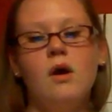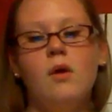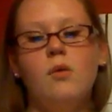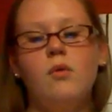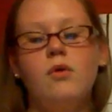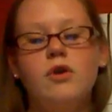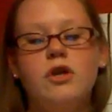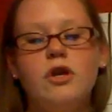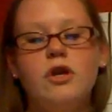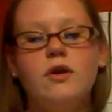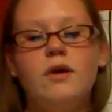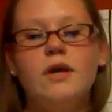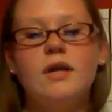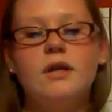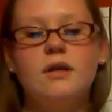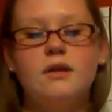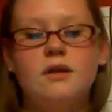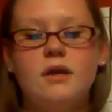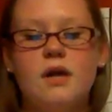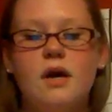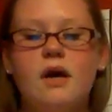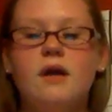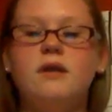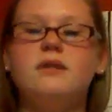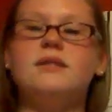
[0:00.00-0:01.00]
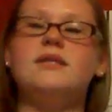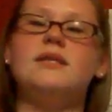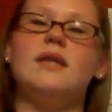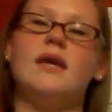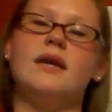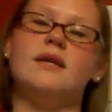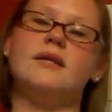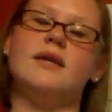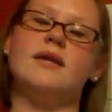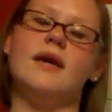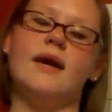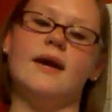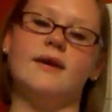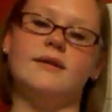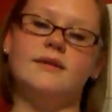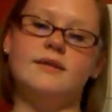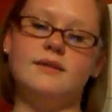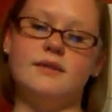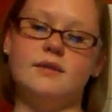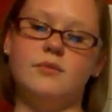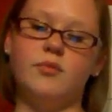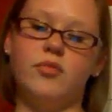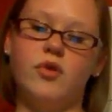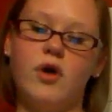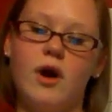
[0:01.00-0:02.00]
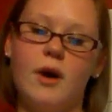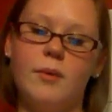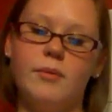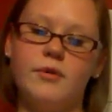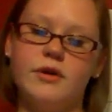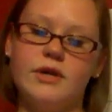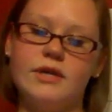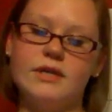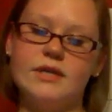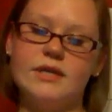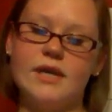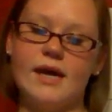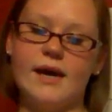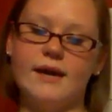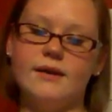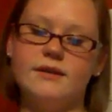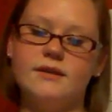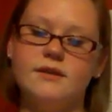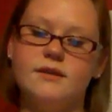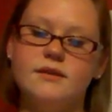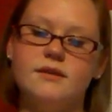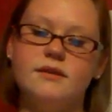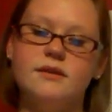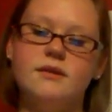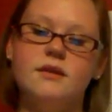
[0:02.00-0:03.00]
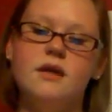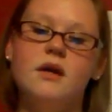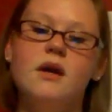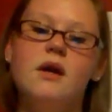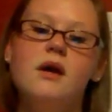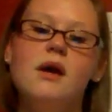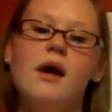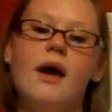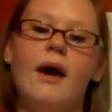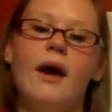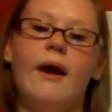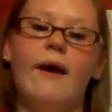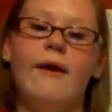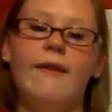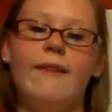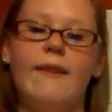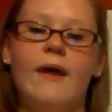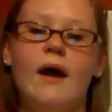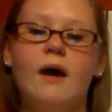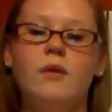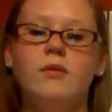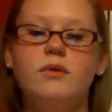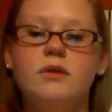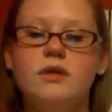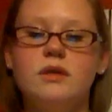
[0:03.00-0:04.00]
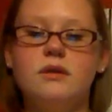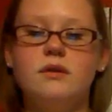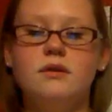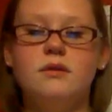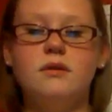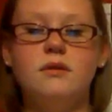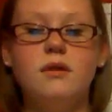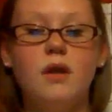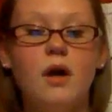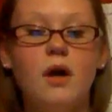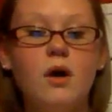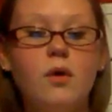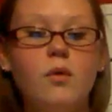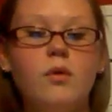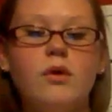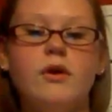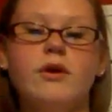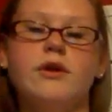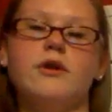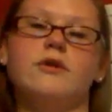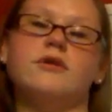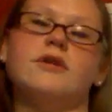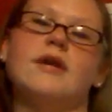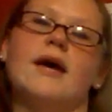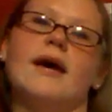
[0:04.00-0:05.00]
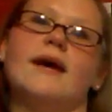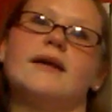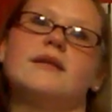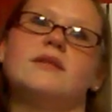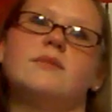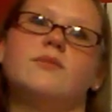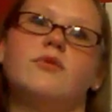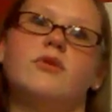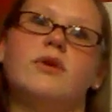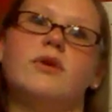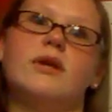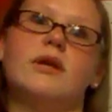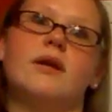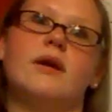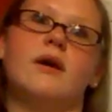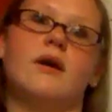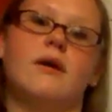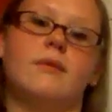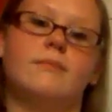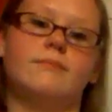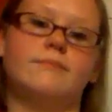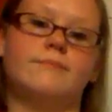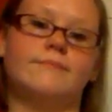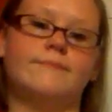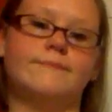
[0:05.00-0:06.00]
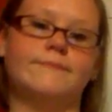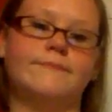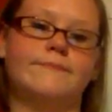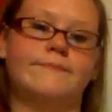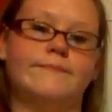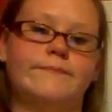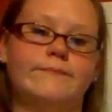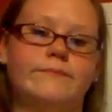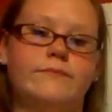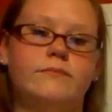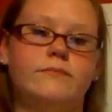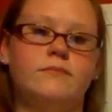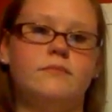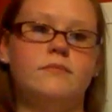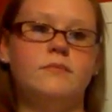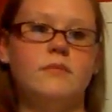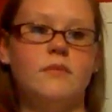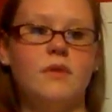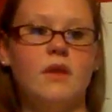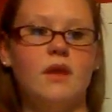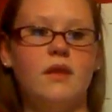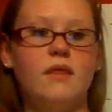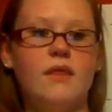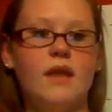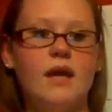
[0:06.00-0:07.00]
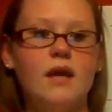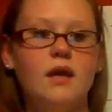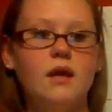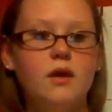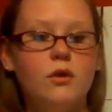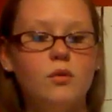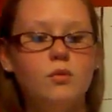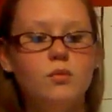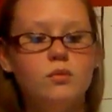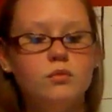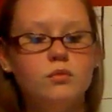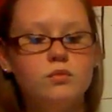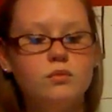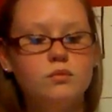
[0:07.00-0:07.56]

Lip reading: Well, you can deduct state taxes and property taxes, and that would lower your taxable income. Thank you.